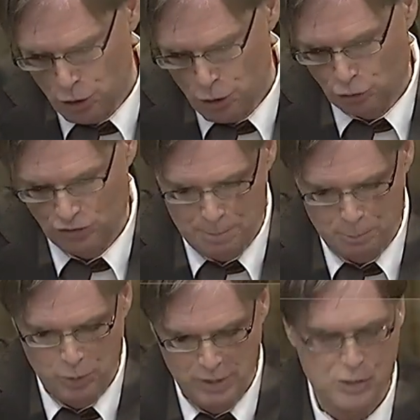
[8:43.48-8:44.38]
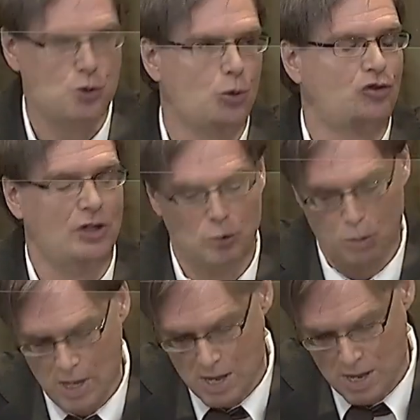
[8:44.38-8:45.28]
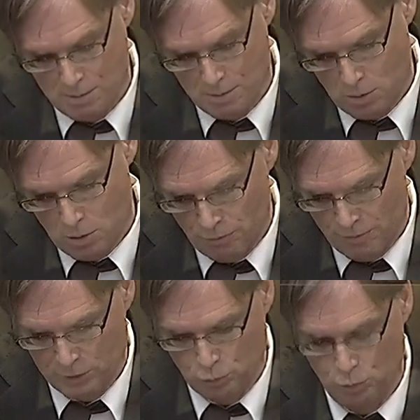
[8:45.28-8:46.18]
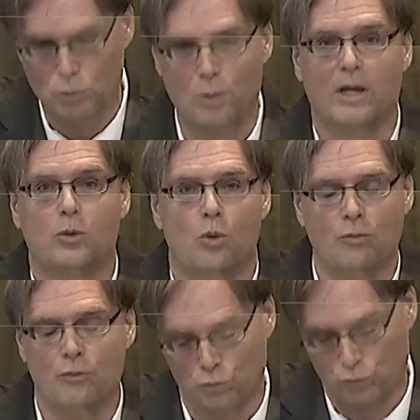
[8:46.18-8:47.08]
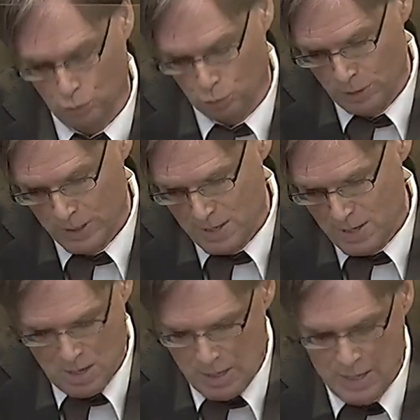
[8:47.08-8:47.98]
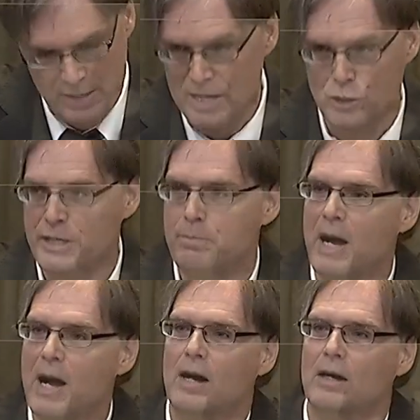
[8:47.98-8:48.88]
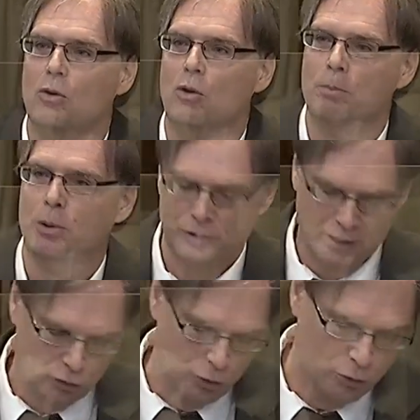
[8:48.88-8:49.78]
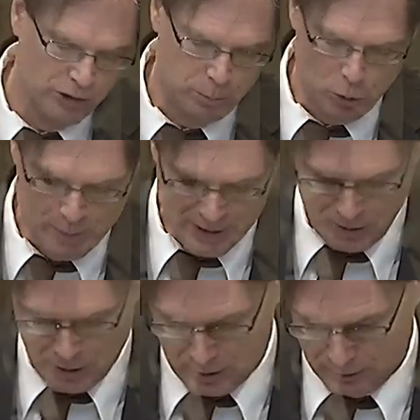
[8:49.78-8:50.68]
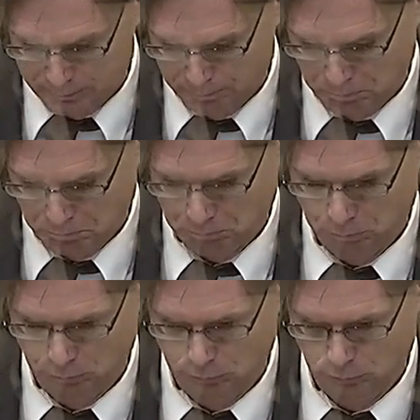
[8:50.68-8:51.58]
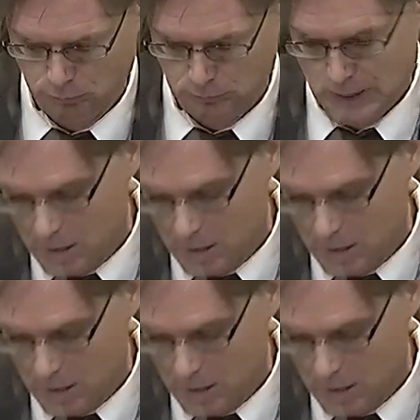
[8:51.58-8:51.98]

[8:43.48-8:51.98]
The applicant relies on its rights under the convention and it's not acting in diplomatic